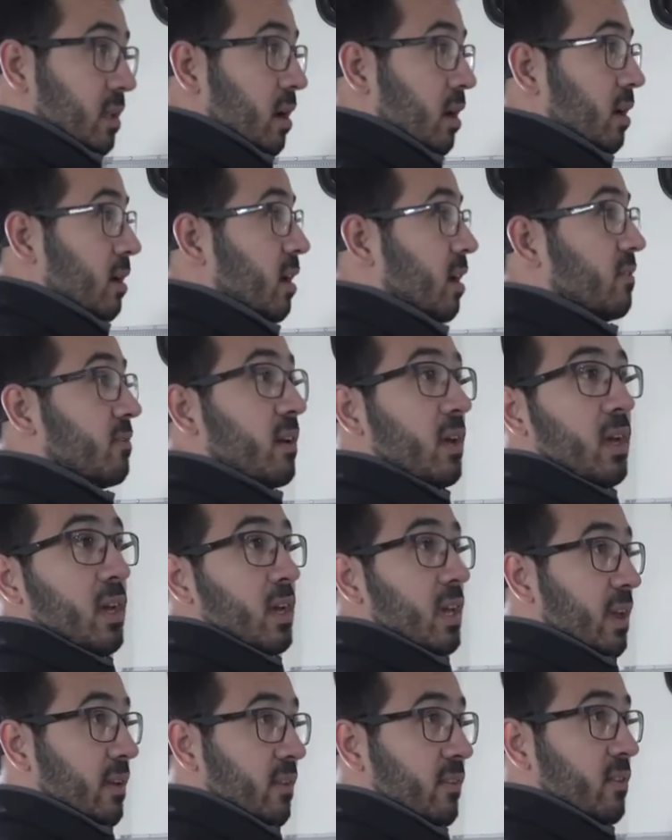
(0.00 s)
long enough.
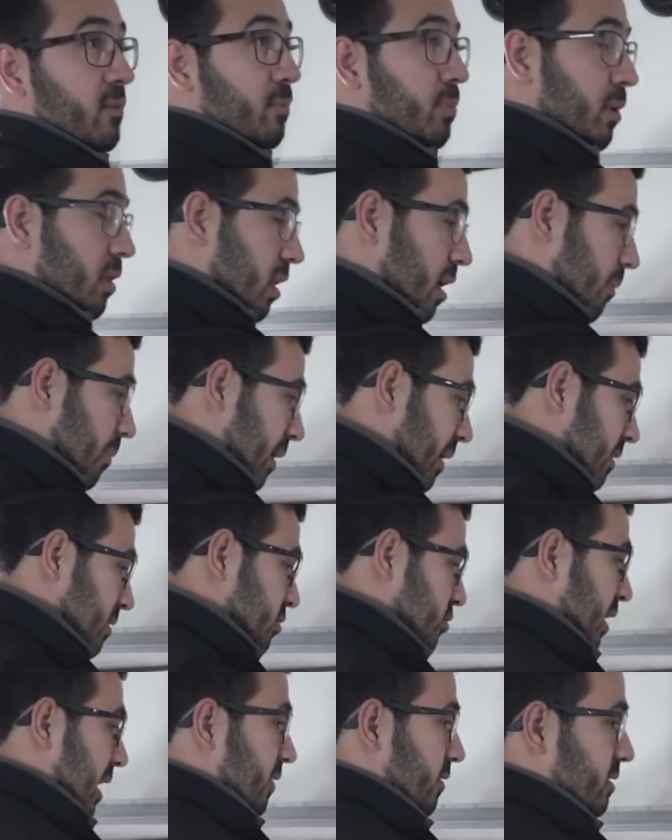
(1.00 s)
Even if you pull up on the
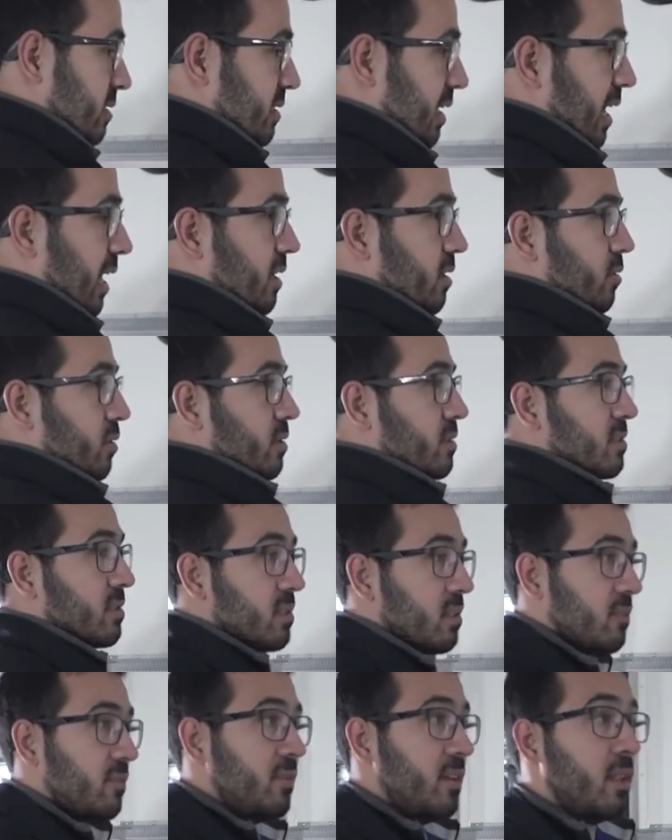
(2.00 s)
driver's side, you can
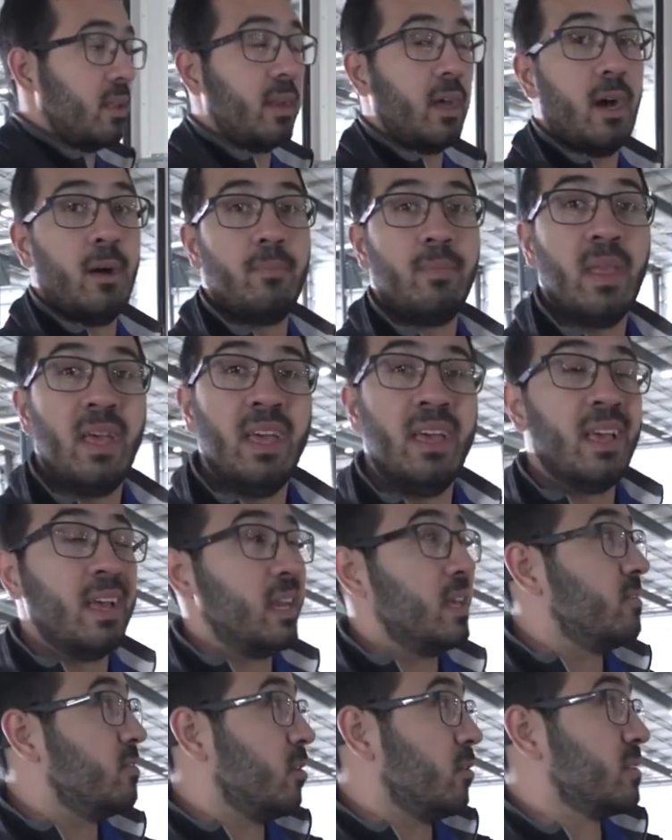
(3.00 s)
still fill it up.
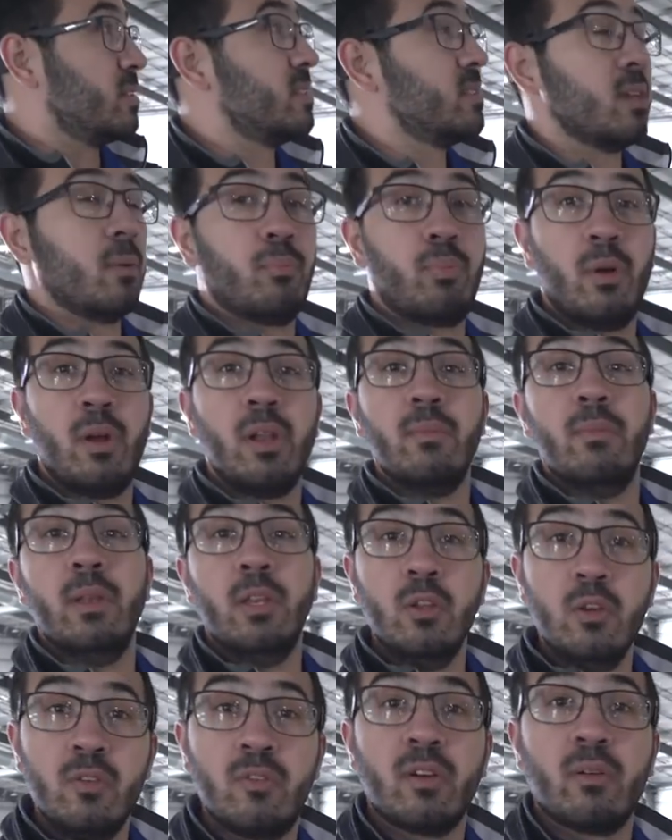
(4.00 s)
And even though this is a pretty
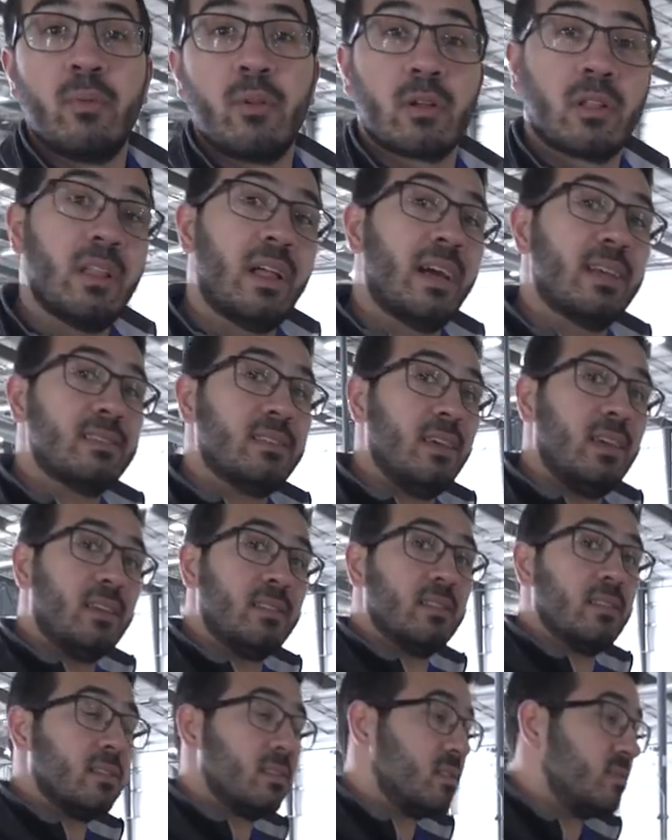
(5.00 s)
maneuverable Class A,
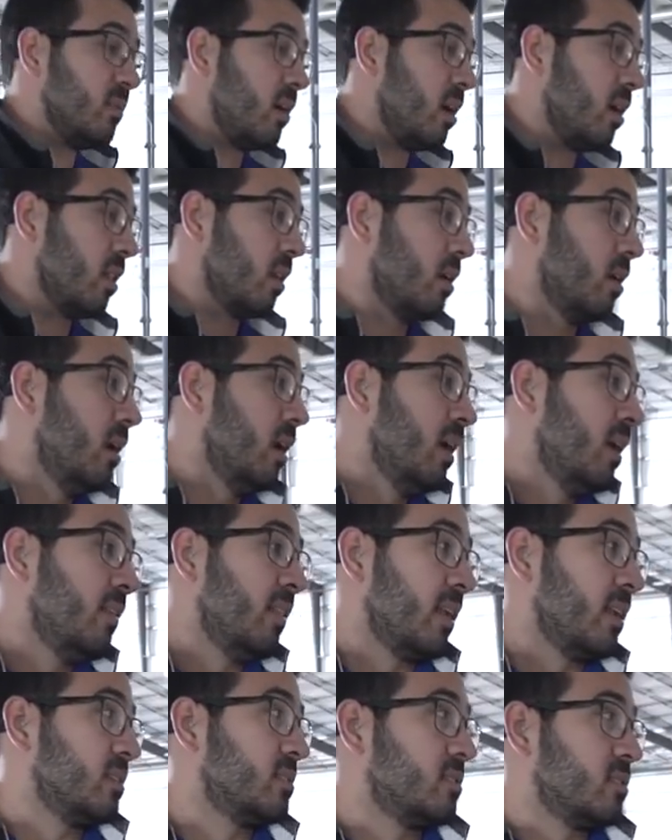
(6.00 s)
it's smaller,
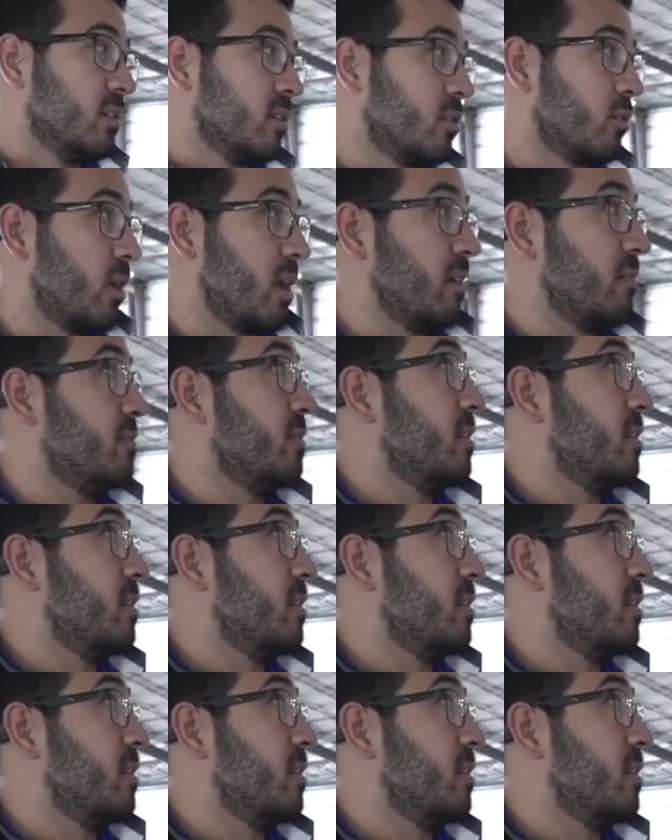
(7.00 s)
that is still a great